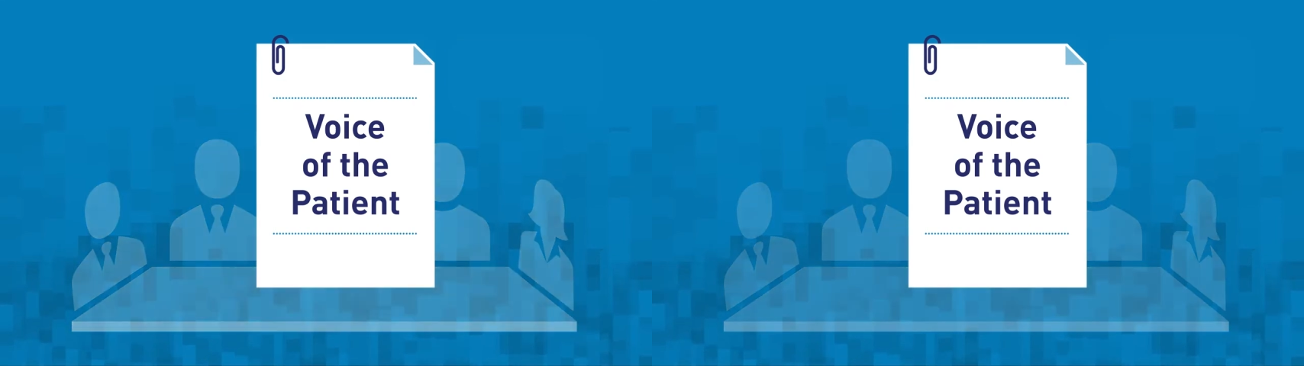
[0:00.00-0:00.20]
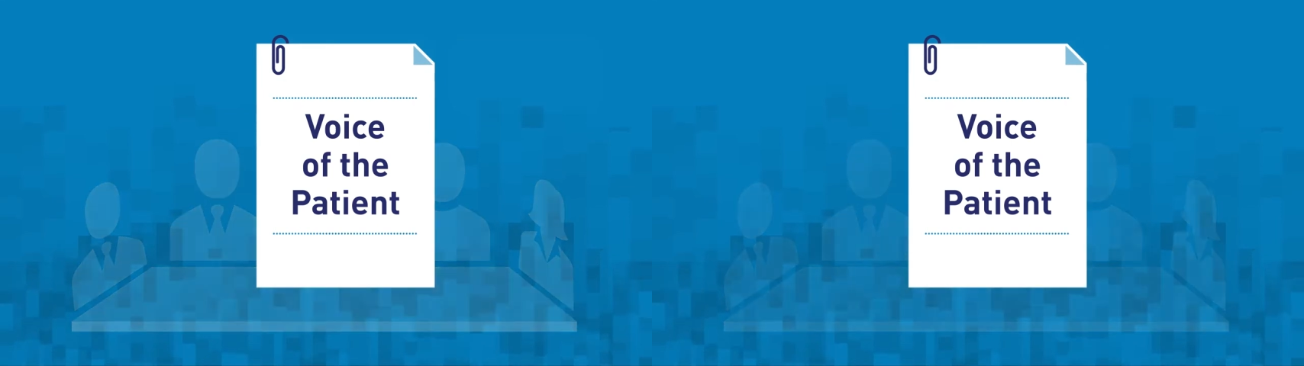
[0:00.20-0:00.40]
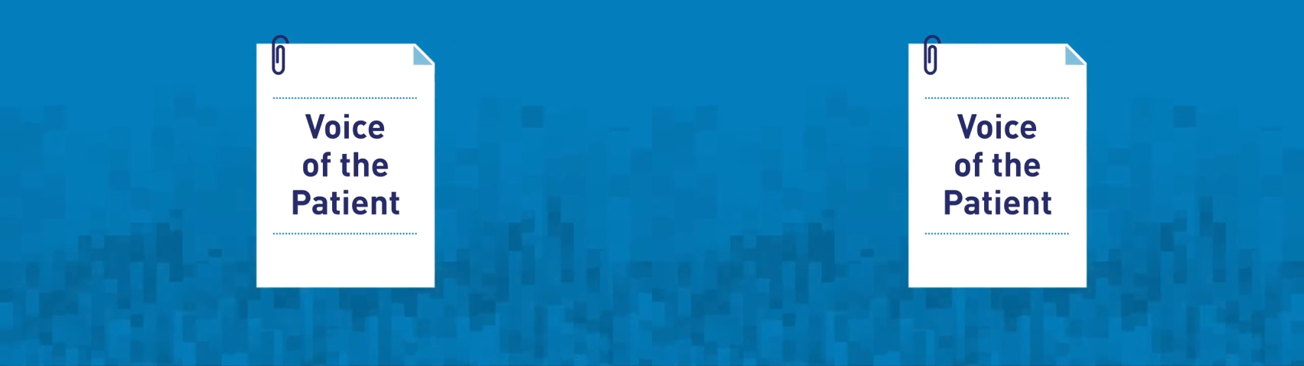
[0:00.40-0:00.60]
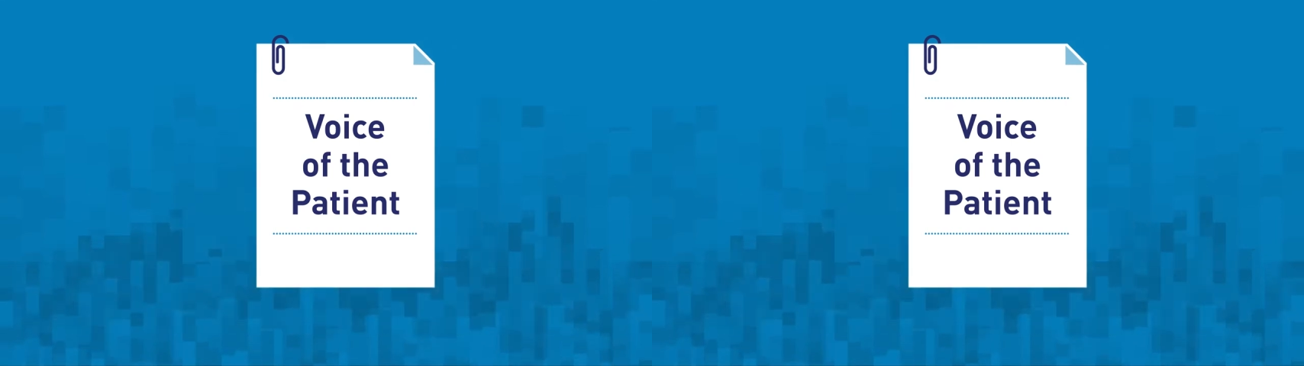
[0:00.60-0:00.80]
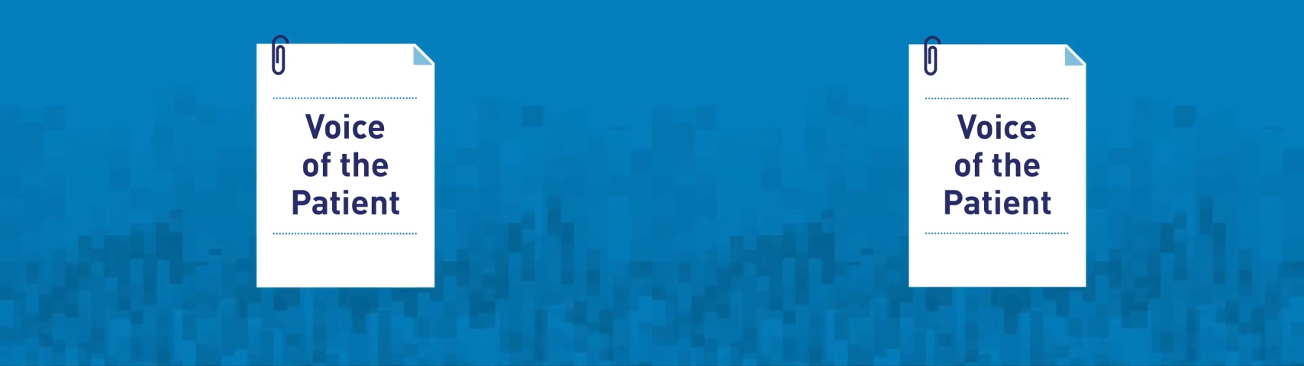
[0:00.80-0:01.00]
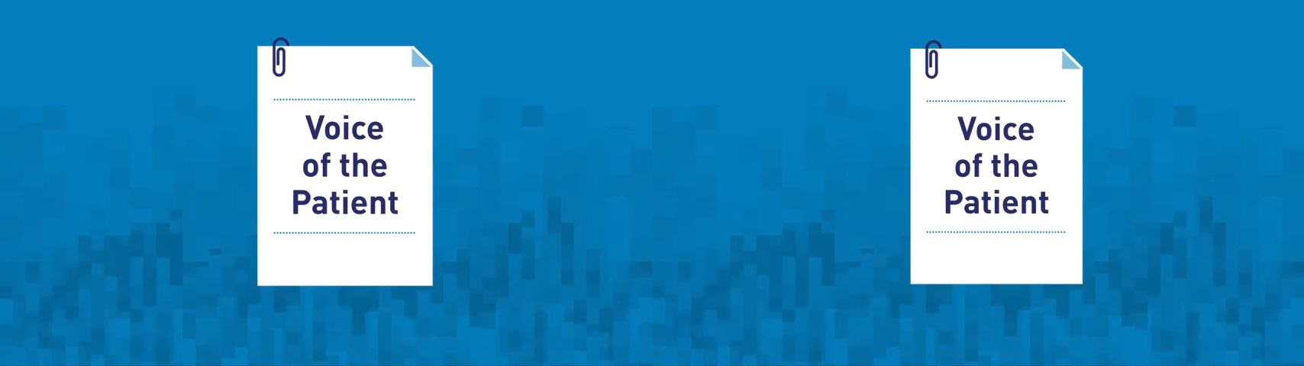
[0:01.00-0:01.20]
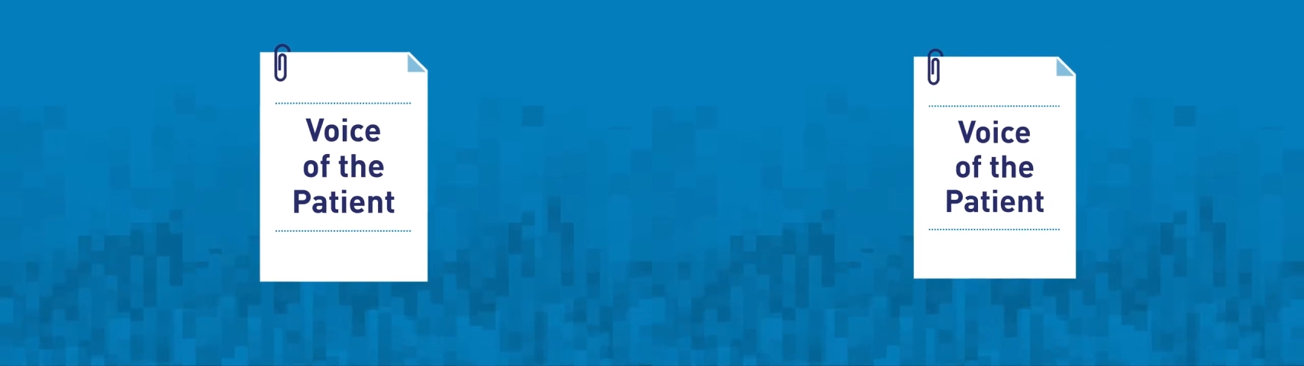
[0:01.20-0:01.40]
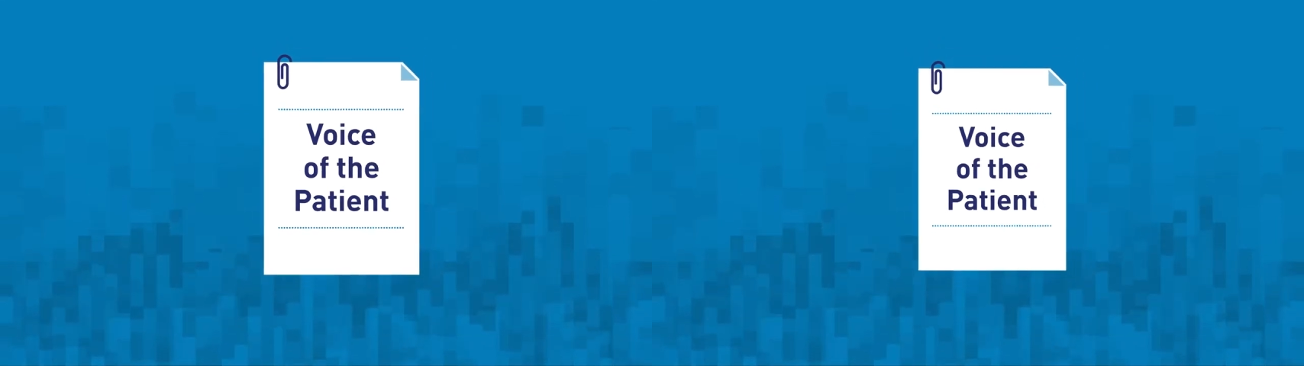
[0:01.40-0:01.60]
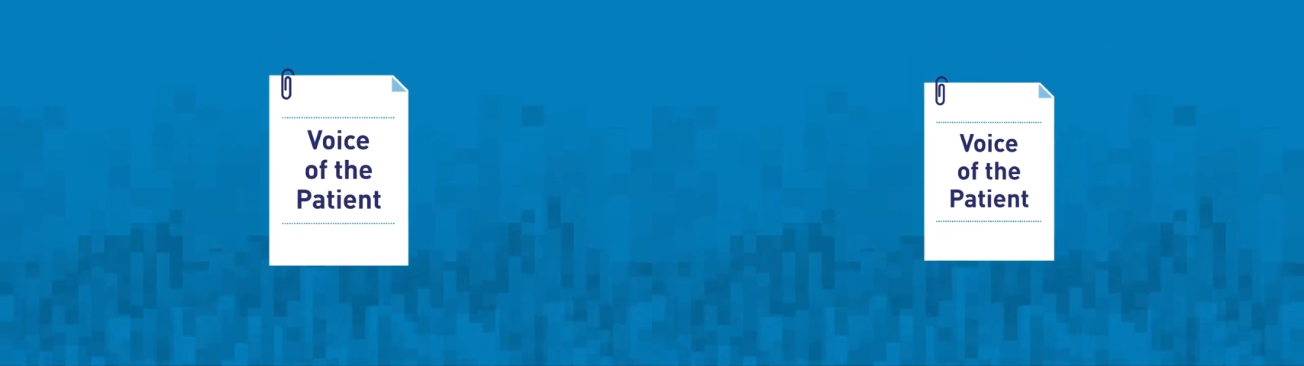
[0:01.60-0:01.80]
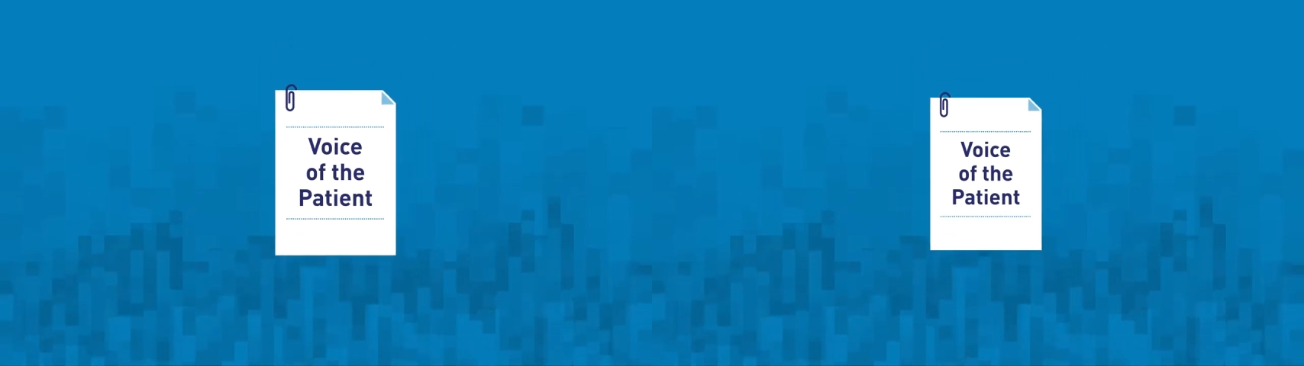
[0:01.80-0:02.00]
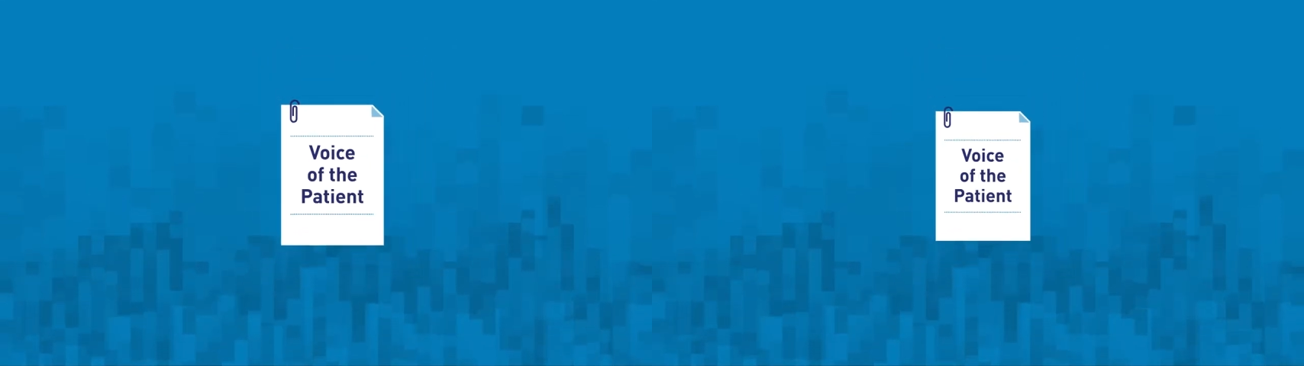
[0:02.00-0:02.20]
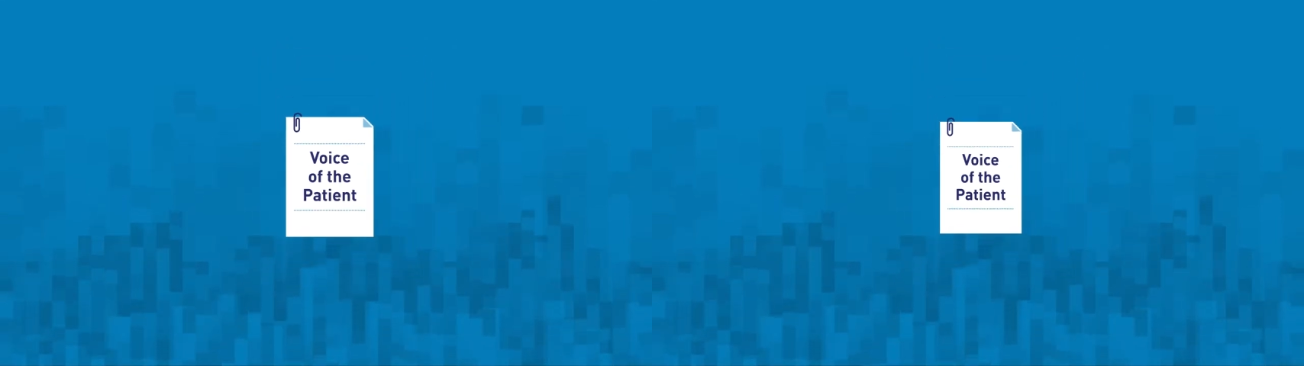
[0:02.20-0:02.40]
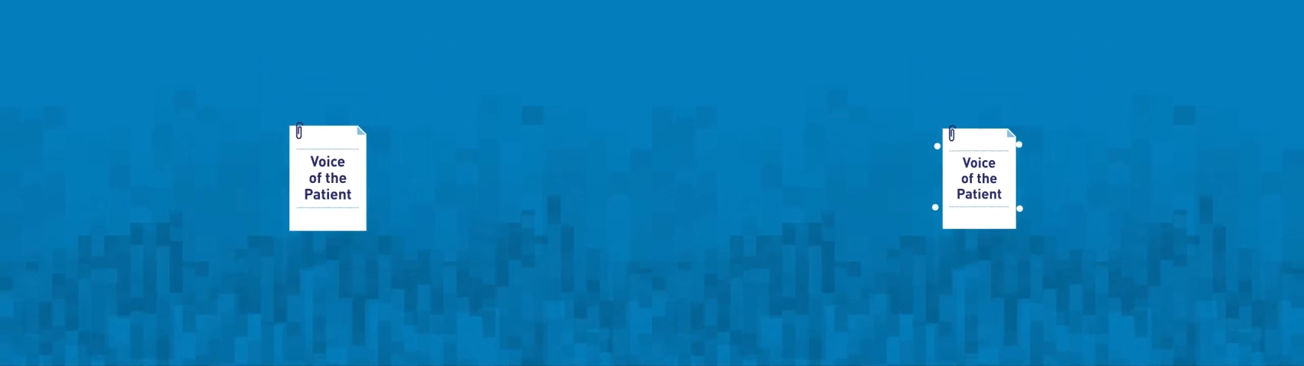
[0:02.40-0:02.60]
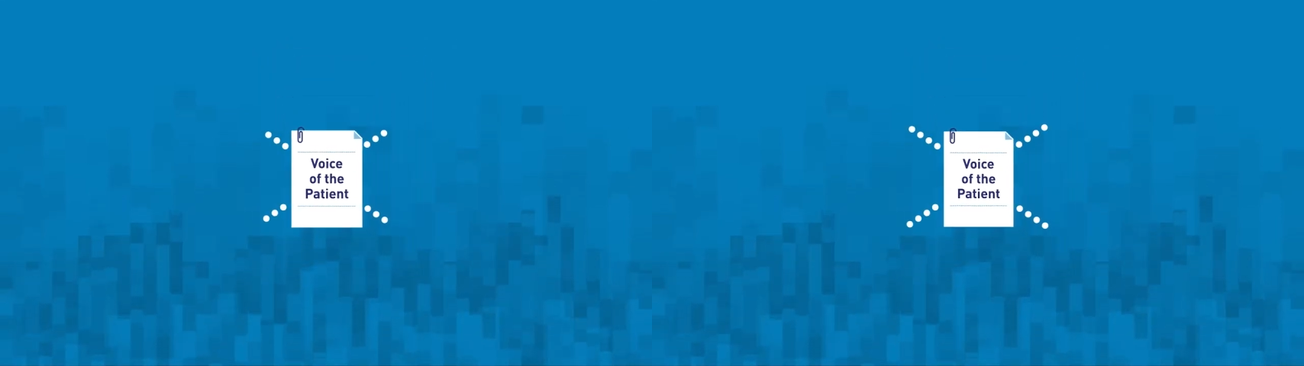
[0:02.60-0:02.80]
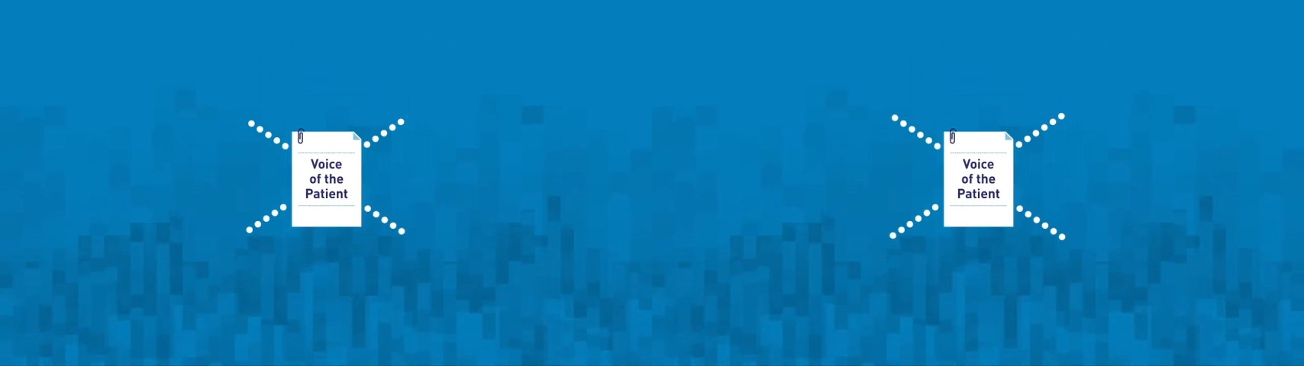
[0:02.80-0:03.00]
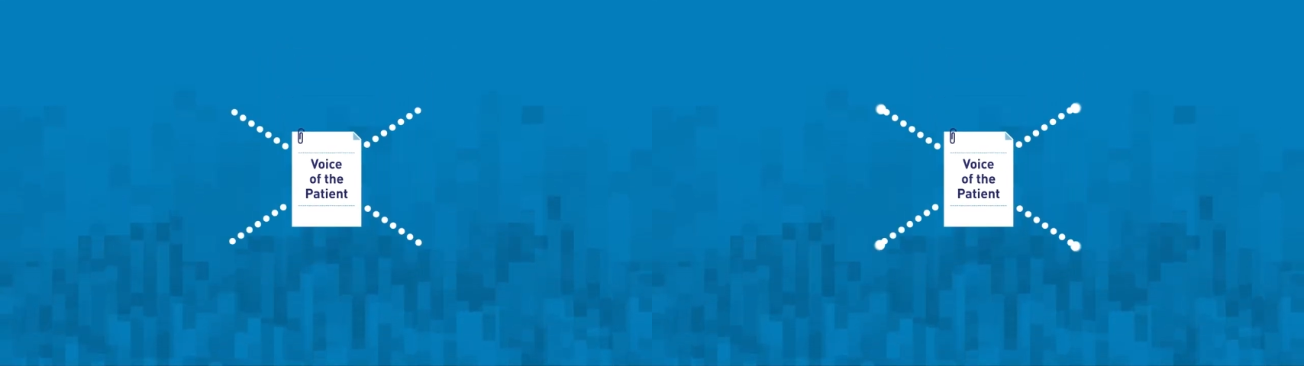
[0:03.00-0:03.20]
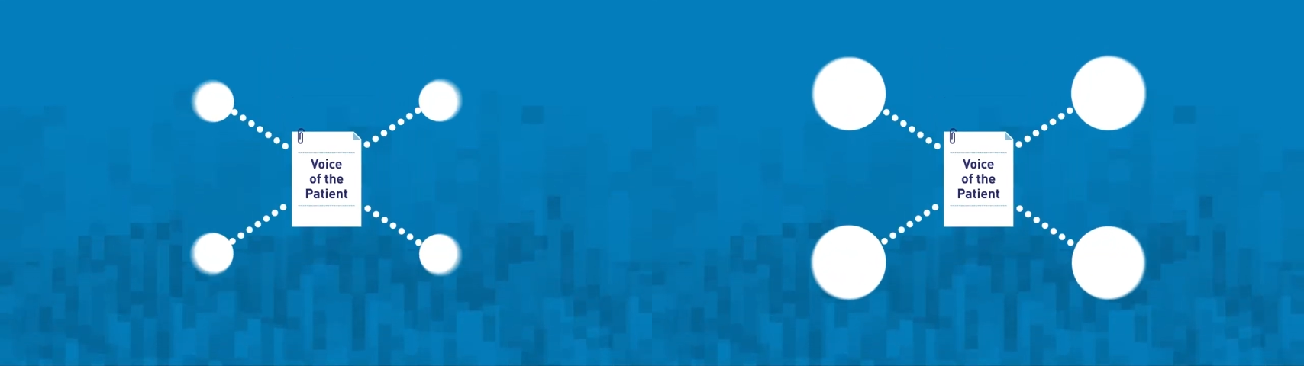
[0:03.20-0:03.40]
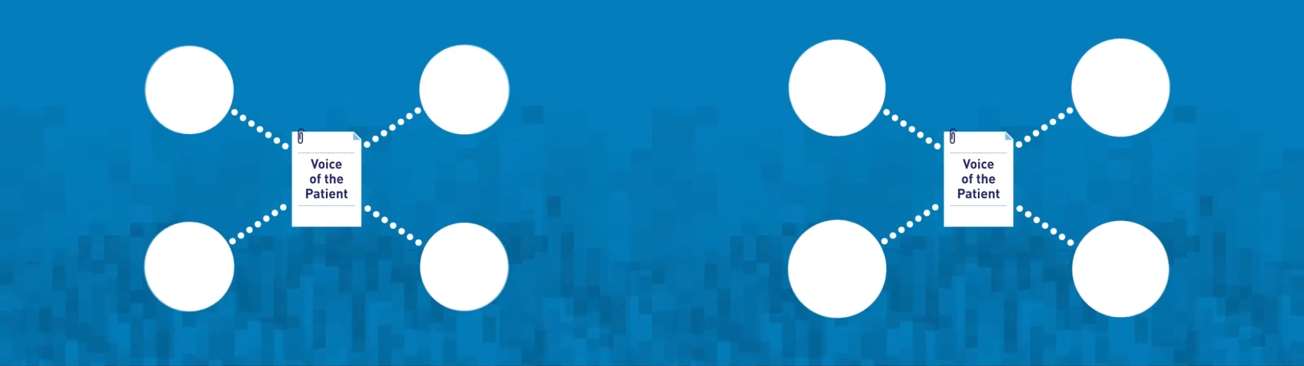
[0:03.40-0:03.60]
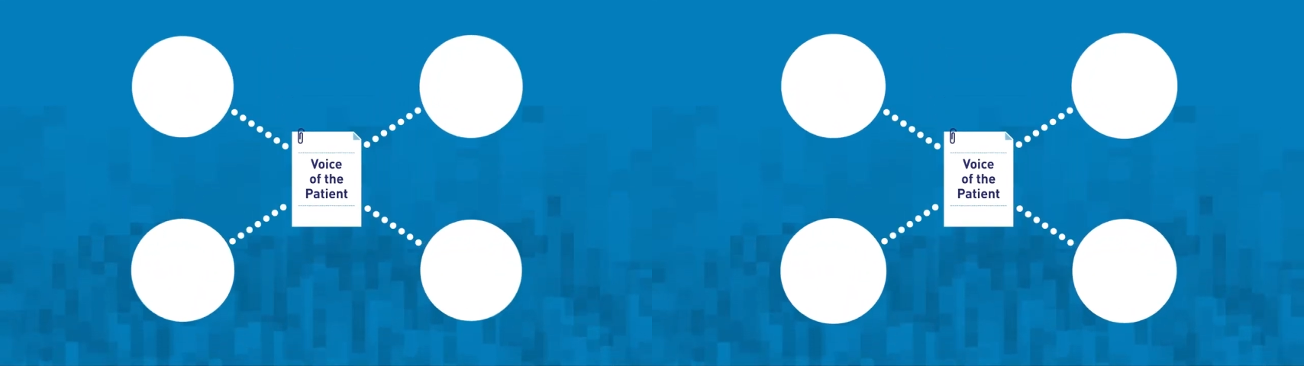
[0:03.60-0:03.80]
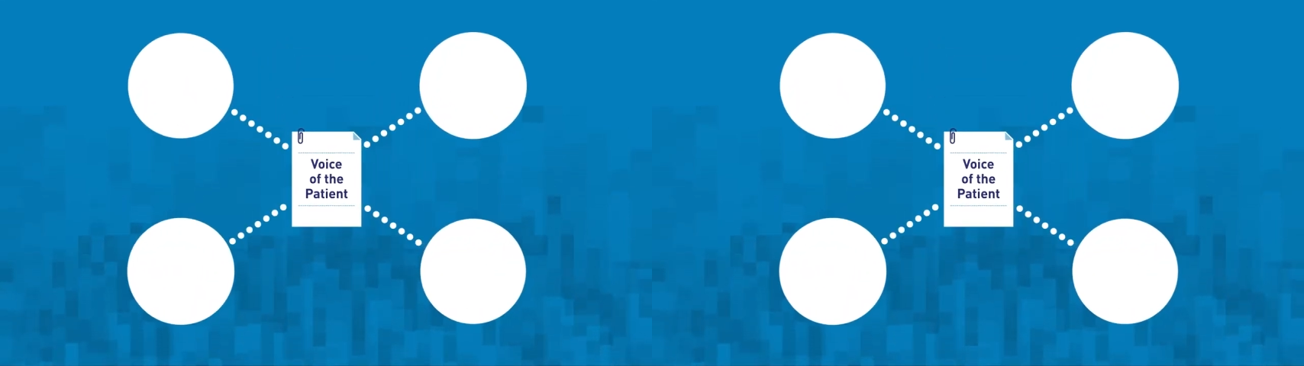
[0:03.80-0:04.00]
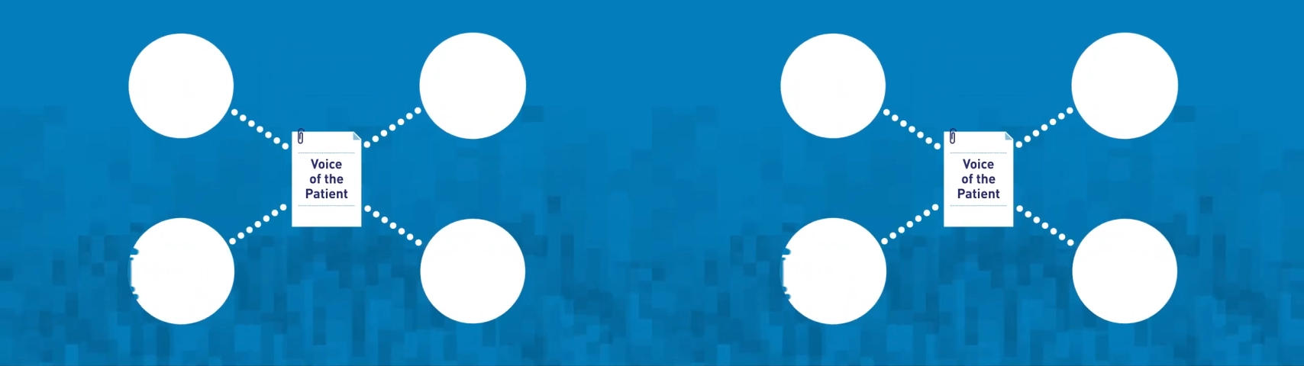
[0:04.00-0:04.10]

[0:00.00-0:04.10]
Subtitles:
(no speaker visible)